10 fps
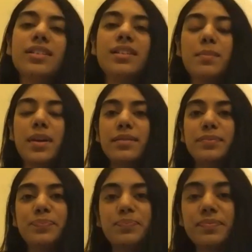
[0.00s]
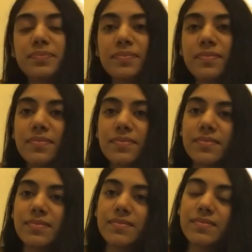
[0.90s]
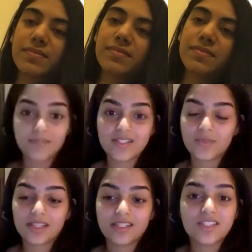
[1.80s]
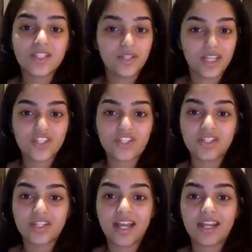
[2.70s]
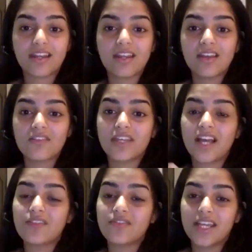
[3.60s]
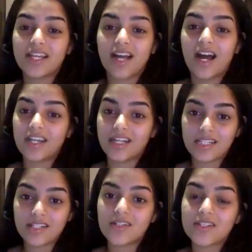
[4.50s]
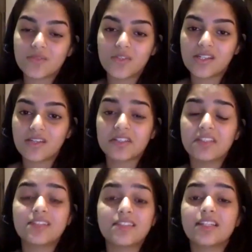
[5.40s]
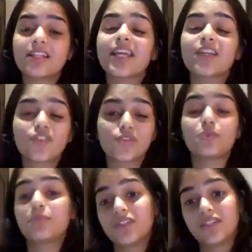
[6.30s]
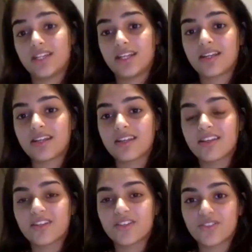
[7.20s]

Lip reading: yeah, so who has helped with this curation, and we have like our interns working with us, and they're like super great. So,